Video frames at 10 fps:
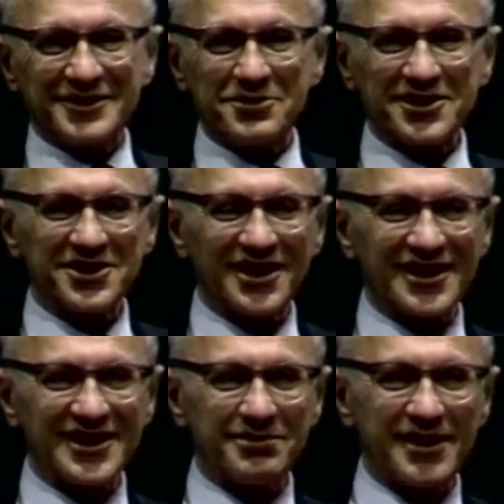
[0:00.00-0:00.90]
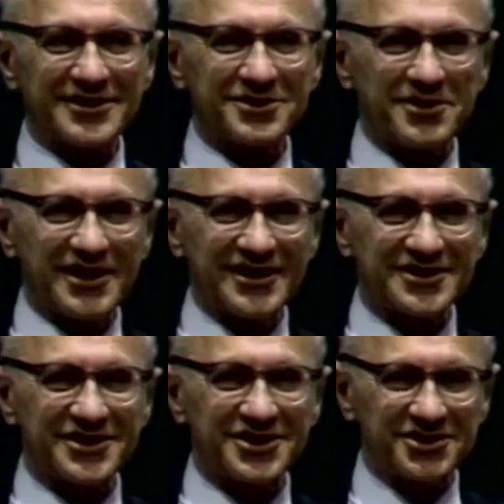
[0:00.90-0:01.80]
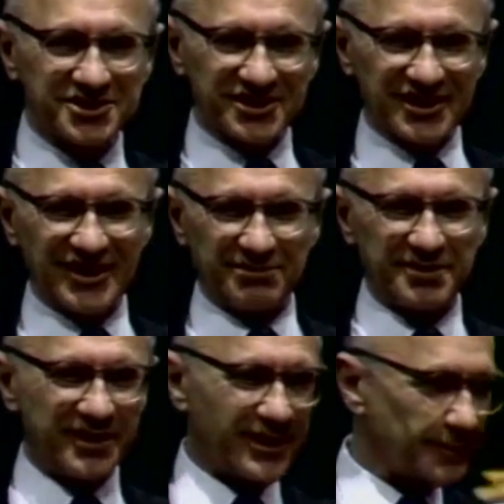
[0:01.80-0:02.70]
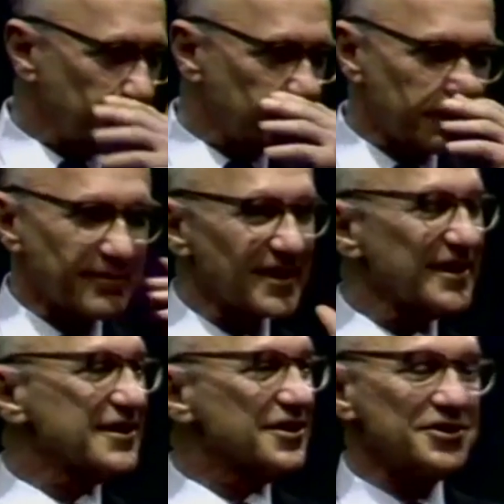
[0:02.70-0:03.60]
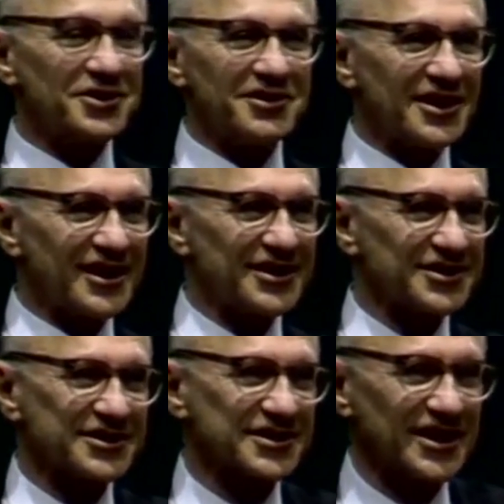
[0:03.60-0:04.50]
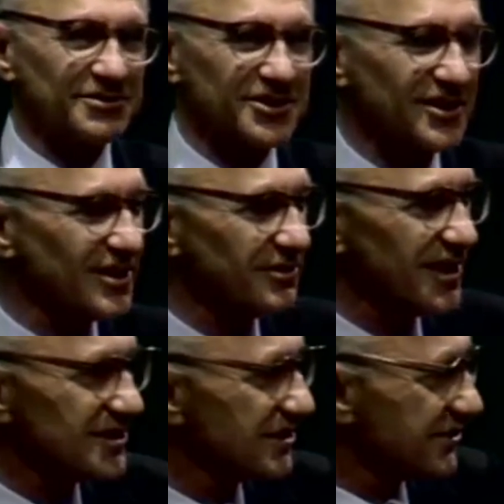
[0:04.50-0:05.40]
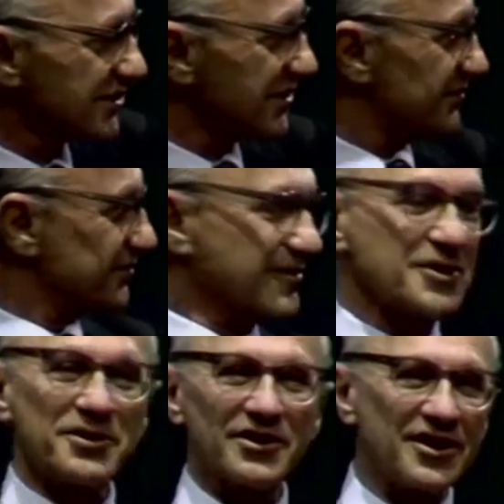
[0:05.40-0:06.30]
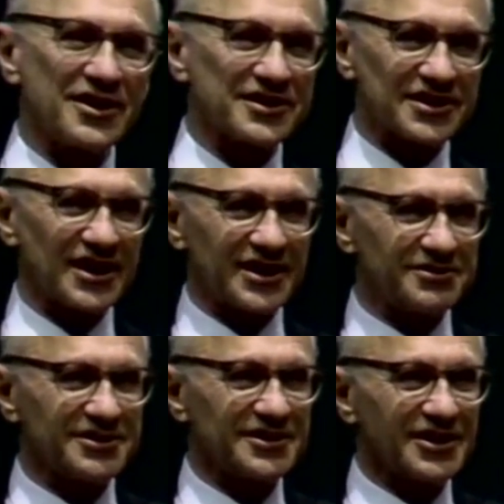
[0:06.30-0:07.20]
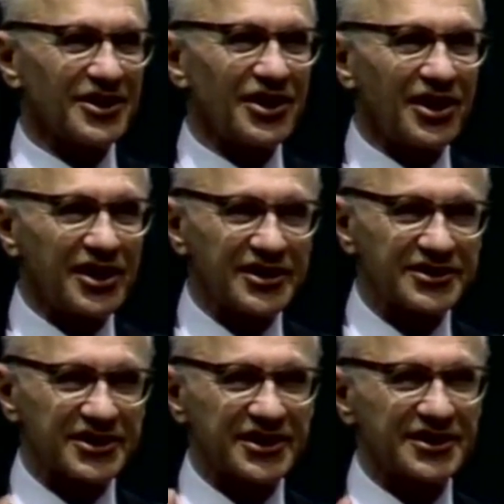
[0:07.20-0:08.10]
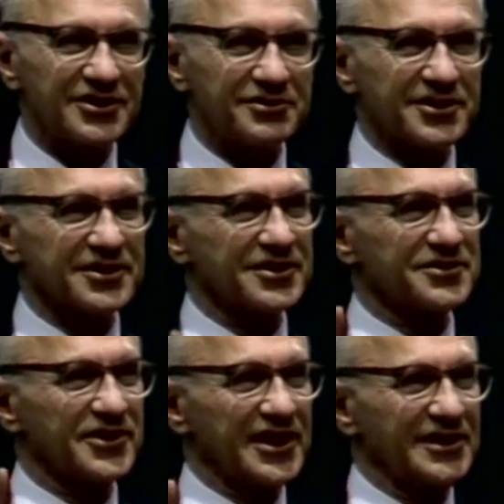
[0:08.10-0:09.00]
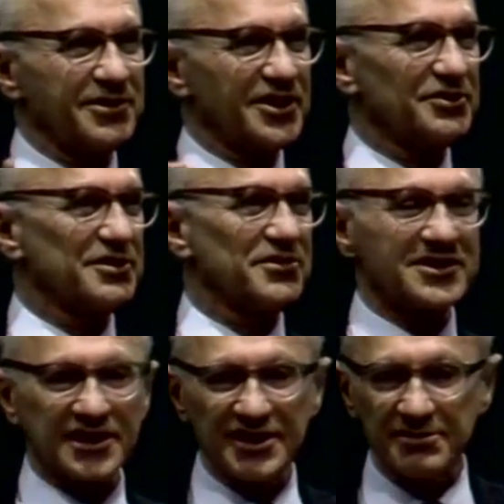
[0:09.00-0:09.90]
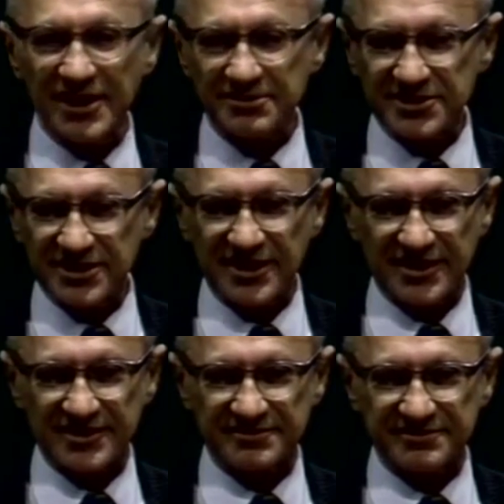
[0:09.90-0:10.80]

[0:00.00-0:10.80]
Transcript: We're talking about the way institutions operate. You and I are the same as all the rest of us. We're all the same. The hardest thing in the world is for anybody to admit that he made a mistake.